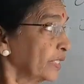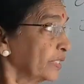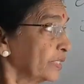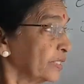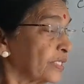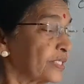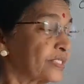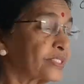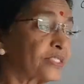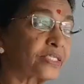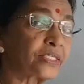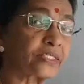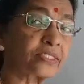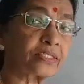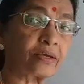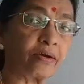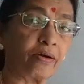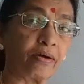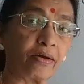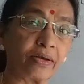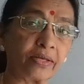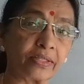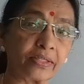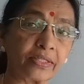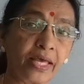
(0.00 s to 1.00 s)
This is
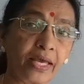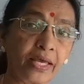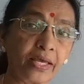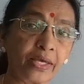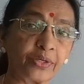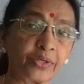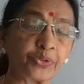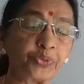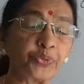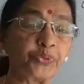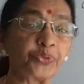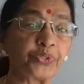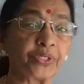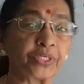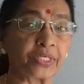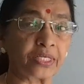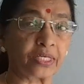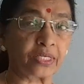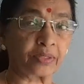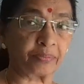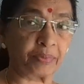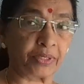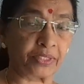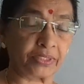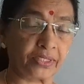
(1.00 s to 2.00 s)
called the
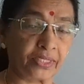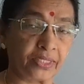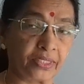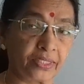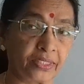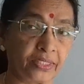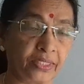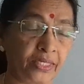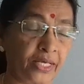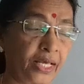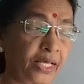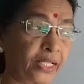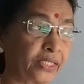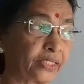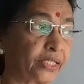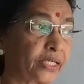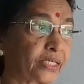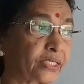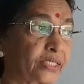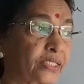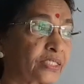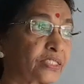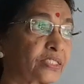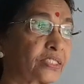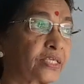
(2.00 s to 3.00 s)
unitary method. That
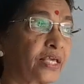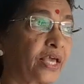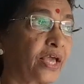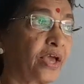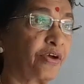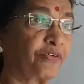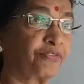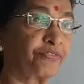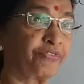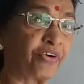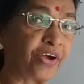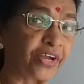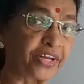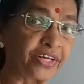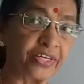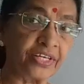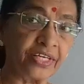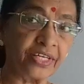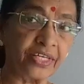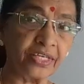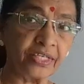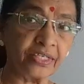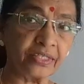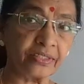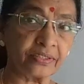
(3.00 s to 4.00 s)
is
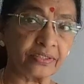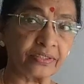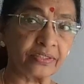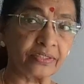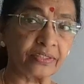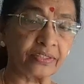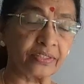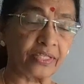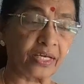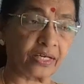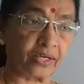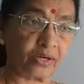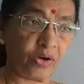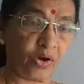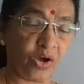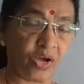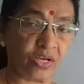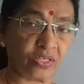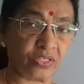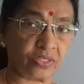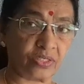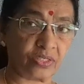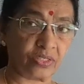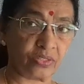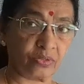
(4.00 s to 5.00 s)
finding the
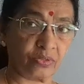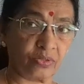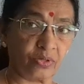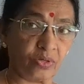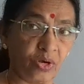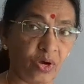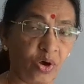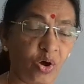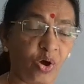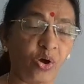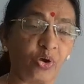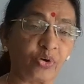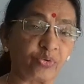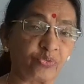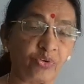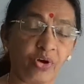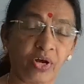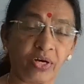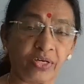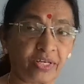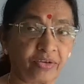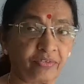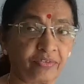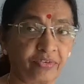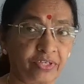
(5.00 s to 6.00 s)
cost or
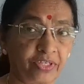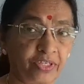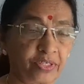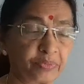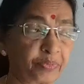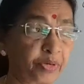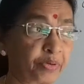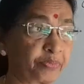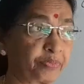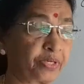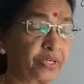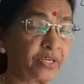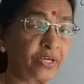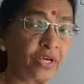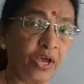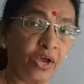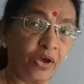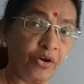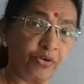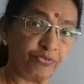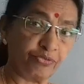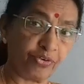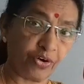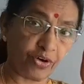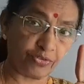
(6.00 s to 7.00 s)
whatever it may be
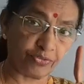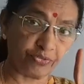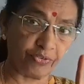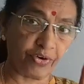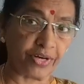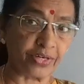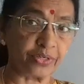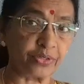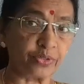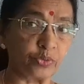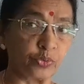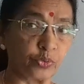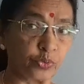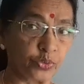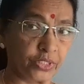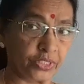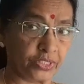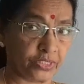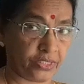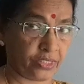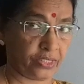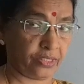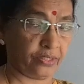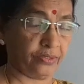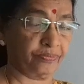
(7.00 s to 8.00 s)
for one
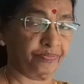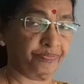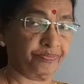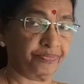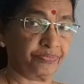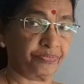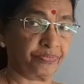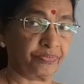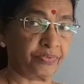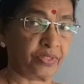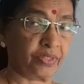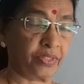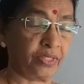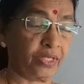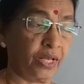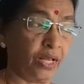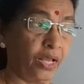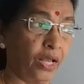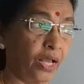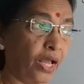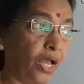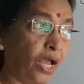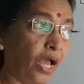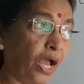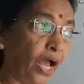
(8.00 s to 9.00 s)
unit
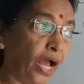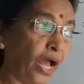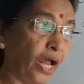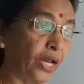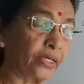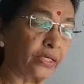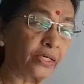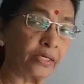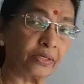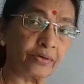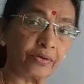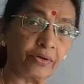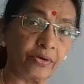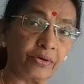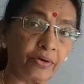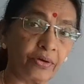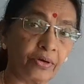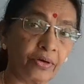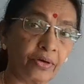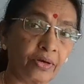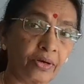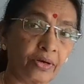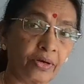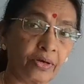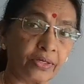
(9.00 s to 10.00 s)
and
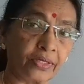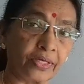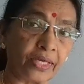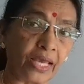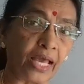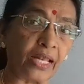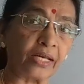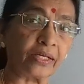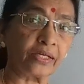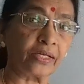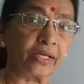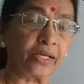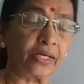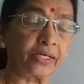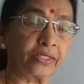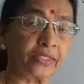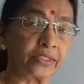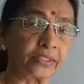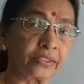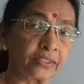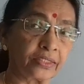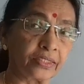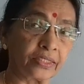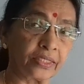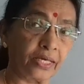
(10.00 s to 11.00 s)

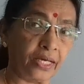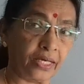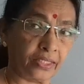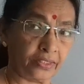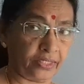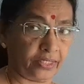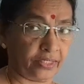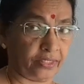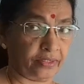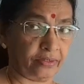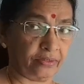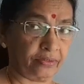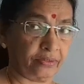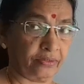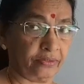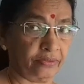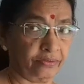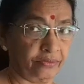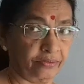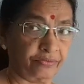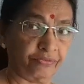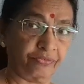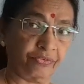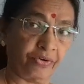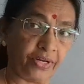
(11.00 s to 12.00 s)
calculating the other
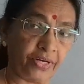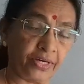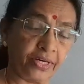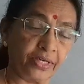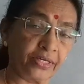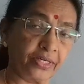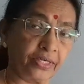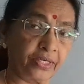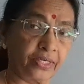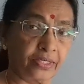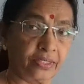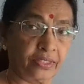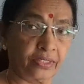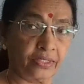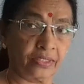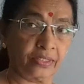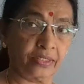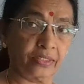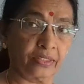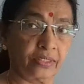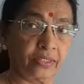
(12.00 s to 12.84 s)
for any